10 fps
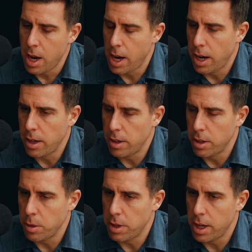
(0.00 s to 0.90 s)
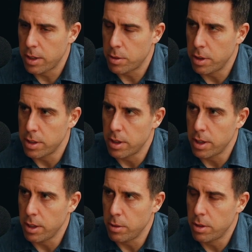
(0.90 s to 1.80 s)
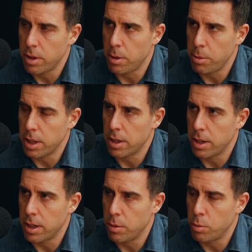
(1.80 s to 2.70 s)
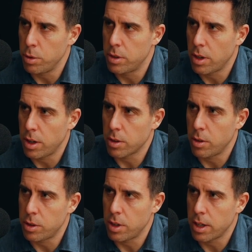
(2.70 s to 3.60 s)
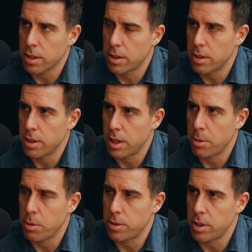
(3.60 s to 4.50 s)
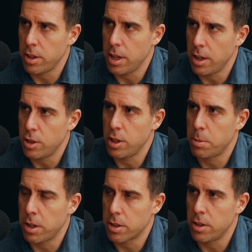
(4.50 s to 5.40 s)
And you announced recently a big Woodside contract, obviously in the energy space.